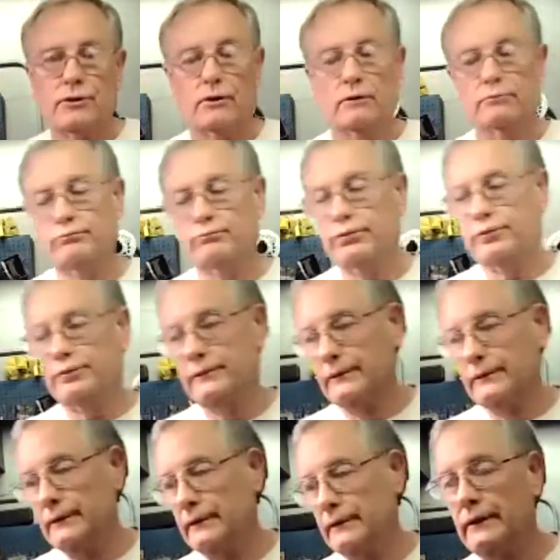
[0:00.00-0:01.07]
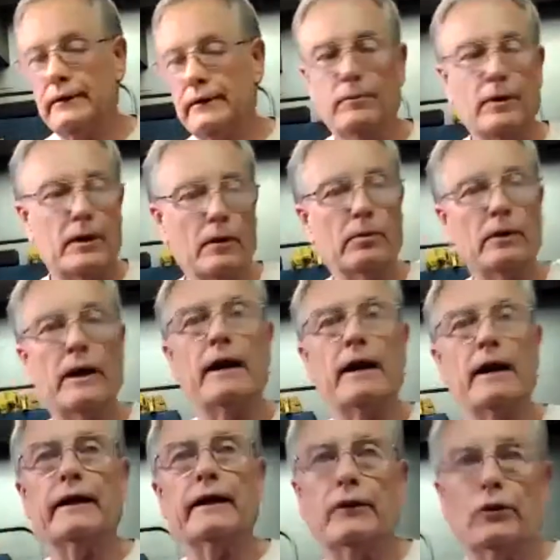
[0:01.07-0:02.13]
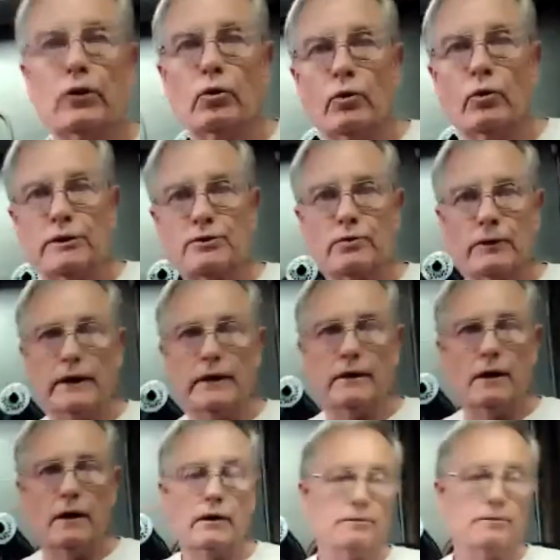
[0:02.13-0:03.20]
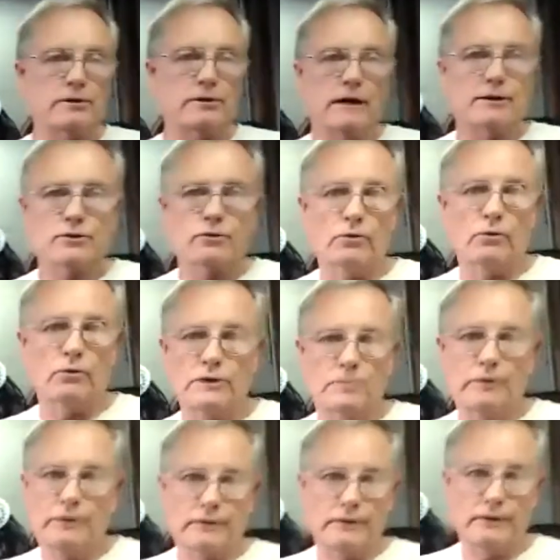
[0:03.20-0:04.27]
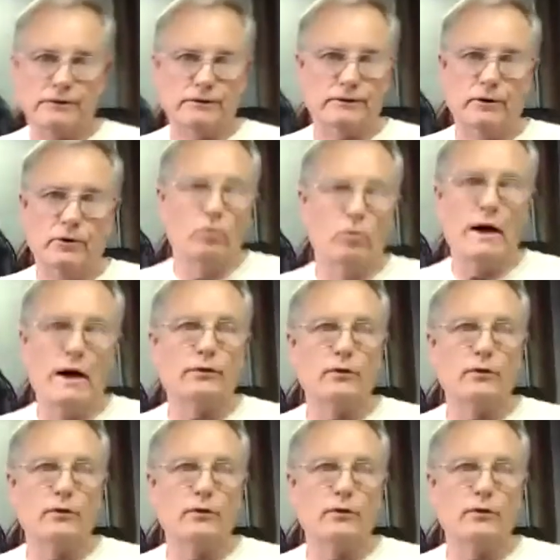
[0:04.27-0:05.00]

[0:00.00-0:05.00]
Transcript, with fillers: old, you better plan on getting new ones when that car comes out of storage because you don't want